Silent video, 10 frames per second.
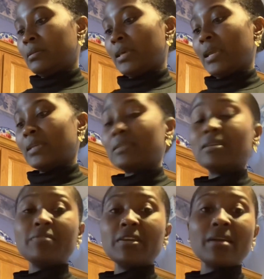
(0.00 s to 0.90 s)
got stuff
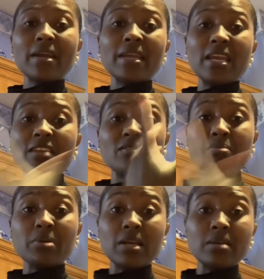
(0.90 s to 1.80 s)
in here I can't even
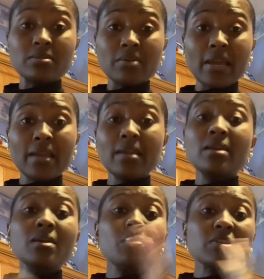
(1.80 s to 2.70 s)
pronounce, okay?
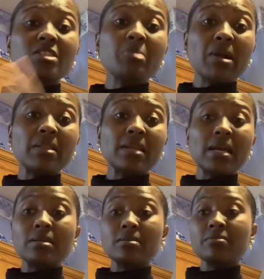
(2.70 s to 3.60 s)
Which is probably not
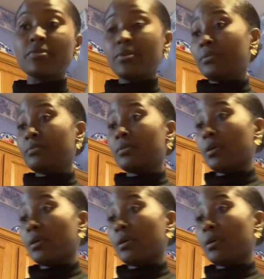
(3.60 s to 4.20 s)
good for you, all